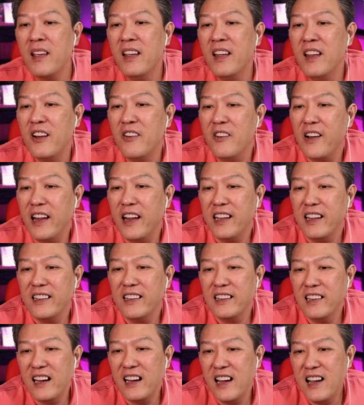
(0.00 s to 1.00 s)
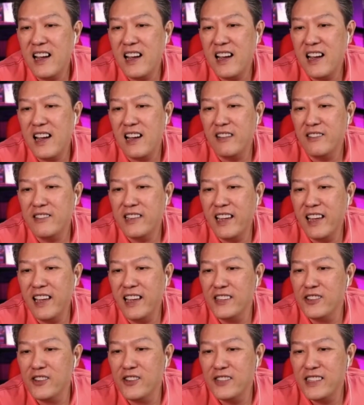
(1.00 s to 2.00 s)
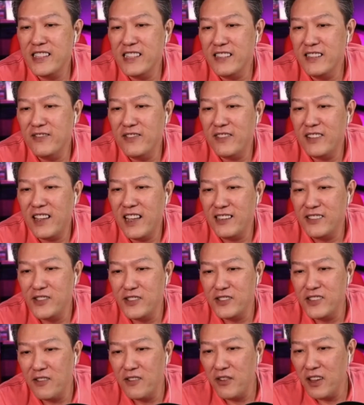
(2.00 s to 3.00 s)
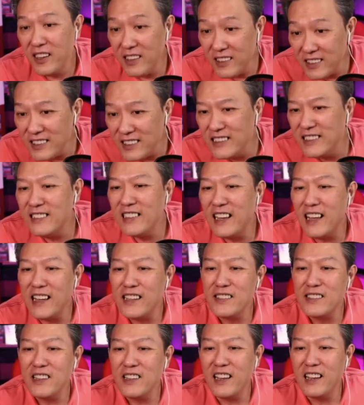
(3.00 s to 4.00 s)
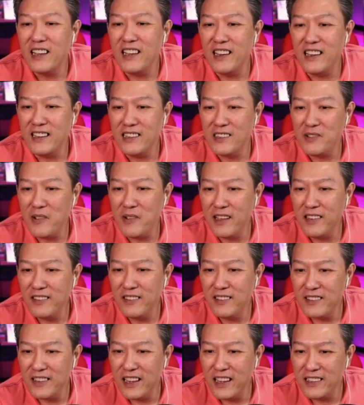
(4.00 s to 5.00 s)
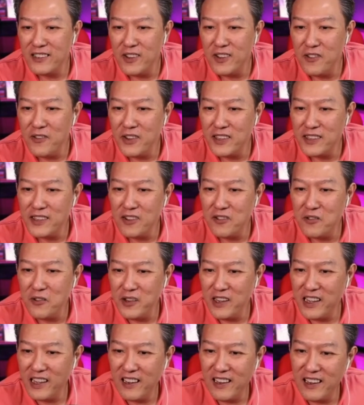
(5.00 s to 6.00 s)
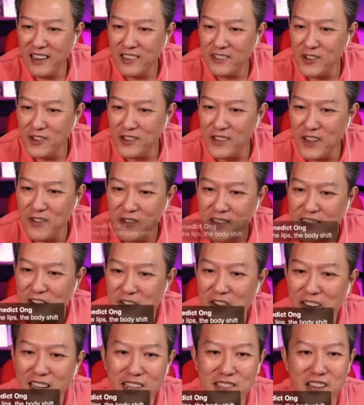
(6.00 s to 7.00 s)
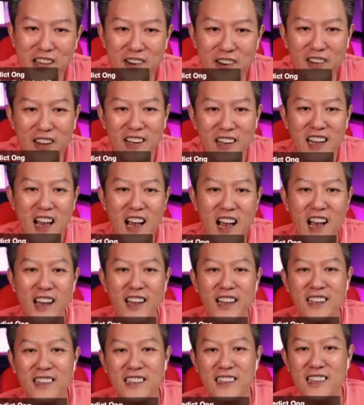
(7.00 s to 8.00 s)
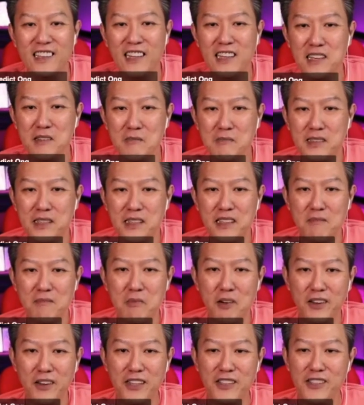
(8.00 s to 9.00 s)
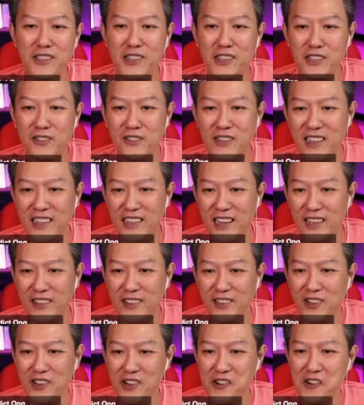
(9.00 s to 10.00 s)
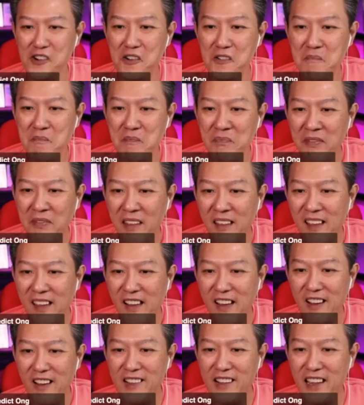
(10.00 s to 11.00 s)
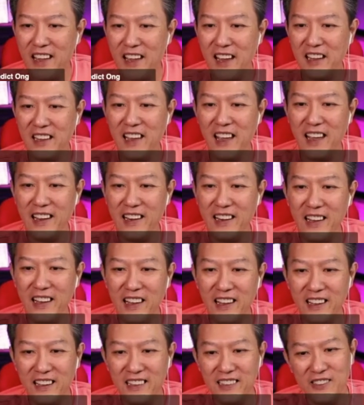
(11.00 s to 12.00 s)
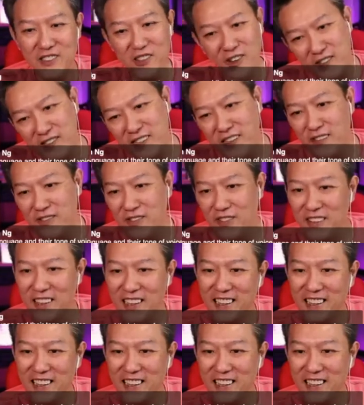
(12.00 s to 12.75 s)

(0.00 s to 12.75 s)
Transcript: right? Okay, Joseph and Joseph as well. Okay, so first off, Joseph is already sharing the eyes, the lips, the body shift. There you go. Okay, and Joseph,